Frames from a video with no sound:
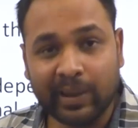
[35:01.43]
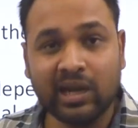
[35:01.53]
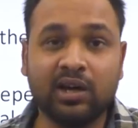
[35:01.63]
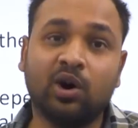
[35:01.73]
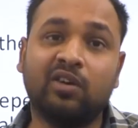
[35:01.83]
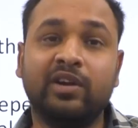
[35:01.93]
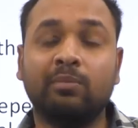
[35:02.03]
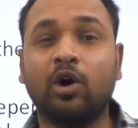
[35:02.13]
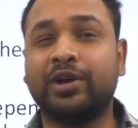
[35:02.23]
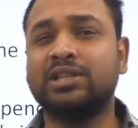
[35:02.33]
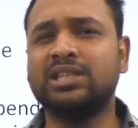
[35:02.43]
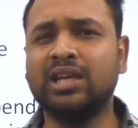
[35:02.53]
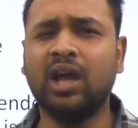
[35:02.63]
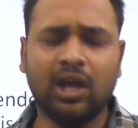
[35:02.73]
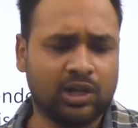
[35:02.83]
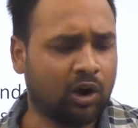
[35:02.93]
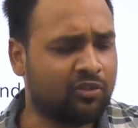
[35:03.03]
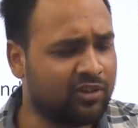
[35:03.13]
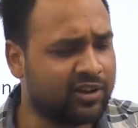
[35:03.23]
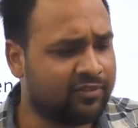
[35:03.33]
pillar of democracy. Now,
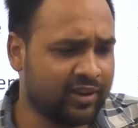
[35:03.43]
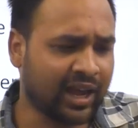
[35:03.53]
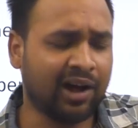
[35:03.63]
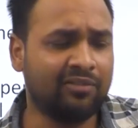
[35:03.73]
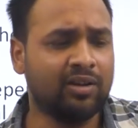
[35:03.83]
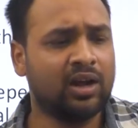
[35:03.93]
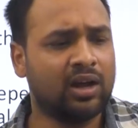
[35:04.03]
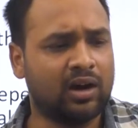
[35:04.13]
if we have